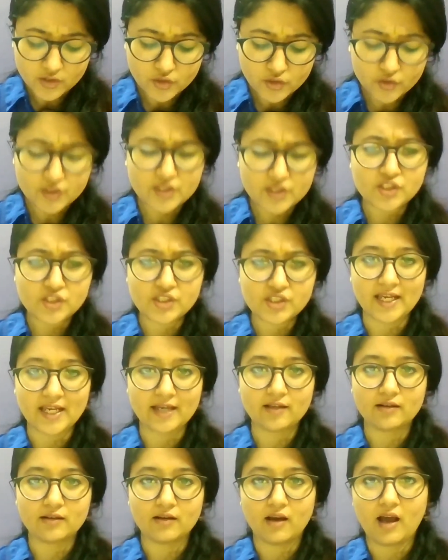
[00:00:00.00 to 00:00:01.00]
So just
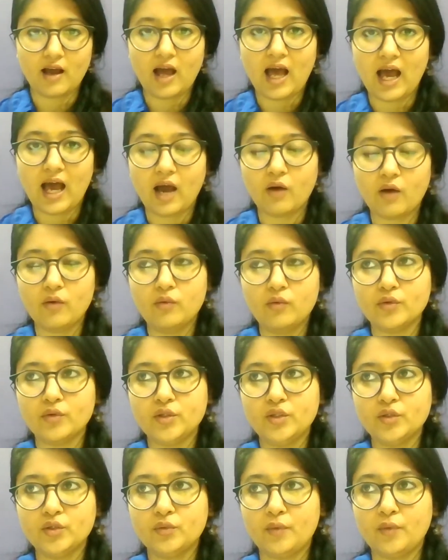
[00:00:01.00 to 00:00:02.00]
check how
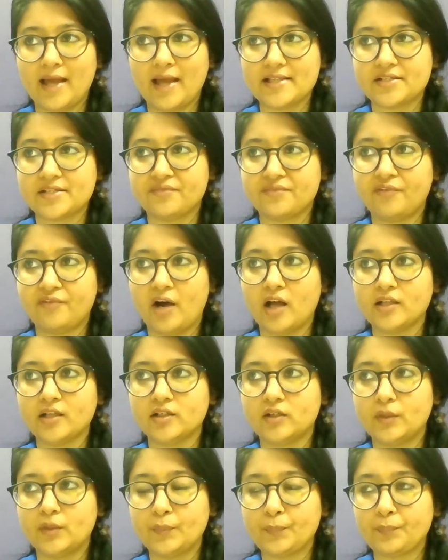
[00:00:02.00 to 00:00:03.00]
you as a
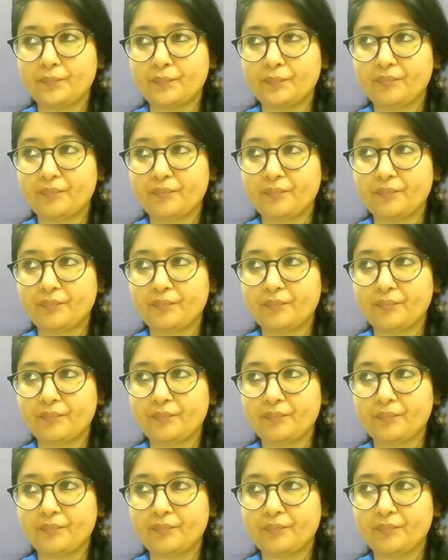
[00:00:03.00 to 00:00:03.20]
father